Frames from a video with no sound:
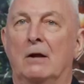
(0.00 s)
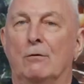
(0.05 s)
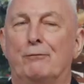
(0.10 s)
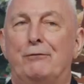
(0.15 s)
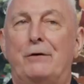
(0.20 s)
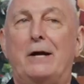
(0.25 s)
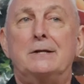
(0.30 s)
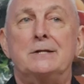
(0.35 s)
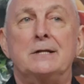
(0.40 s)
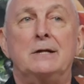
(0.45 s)
In
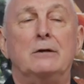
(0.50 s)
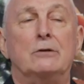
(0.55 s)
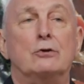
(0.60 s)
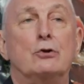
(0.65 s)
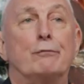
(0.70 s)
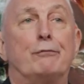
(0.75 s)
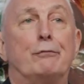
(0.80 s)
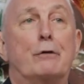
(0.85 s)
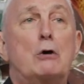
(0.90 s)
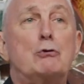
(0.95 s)
fact, in a
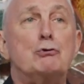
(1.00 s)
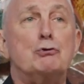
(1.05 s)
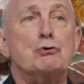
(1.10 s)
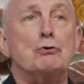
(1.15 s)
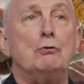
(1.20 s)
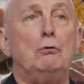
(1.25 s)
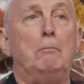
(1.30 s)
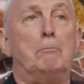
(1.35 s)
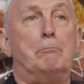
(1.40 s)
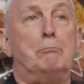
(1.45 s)

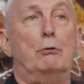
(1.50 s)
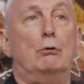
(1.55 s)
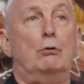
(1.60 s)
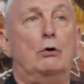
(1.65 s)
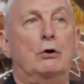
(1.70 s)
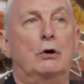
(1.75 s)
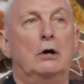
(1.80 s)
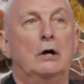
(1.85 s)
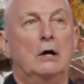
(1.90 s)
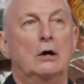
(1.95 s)
devotional
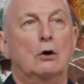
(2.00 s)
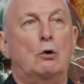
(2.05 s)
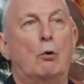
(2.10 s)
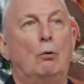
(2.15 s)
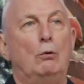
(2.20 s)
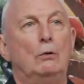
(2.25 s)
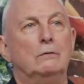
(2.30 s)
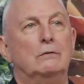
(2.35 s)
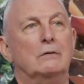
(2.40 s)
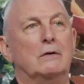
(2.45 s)
book
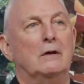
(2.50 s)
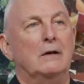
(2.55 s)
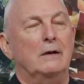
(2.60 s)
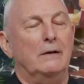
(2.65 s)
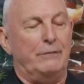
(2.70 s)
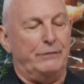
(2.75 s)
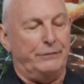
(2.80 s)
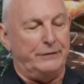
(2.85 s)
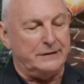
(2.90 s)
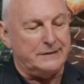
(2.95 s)
called
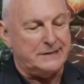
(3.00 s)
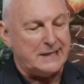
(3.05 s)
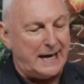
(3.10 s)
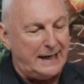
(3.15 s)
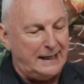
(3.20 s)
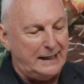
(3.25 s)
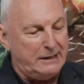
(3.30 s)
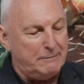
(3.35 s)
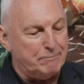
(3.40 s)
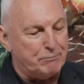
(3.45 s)
The
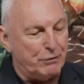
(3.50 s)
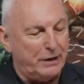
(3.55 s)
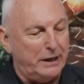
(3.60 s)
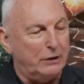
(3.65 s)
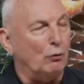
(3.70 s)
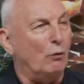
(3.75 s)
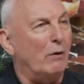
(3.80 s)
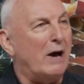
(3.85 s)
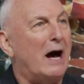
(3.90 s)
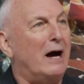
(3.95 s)
Daily
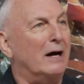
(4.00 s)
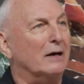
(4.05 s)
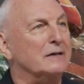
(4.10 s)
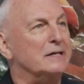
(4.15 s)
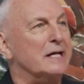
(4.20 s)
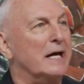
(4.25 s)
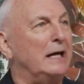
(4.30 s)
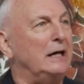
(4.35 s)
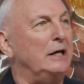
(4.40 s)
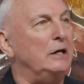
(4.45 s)
Bread or Our
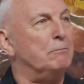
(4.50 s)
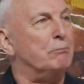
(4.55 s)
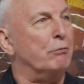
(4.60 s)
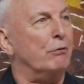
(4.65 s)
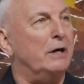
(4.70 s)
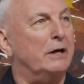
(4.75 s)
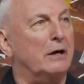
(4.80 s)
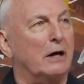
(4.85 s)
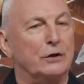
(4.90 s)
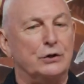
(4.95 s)
Daily
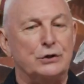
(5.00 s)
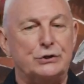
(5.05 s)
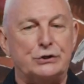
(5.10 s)
Bread, I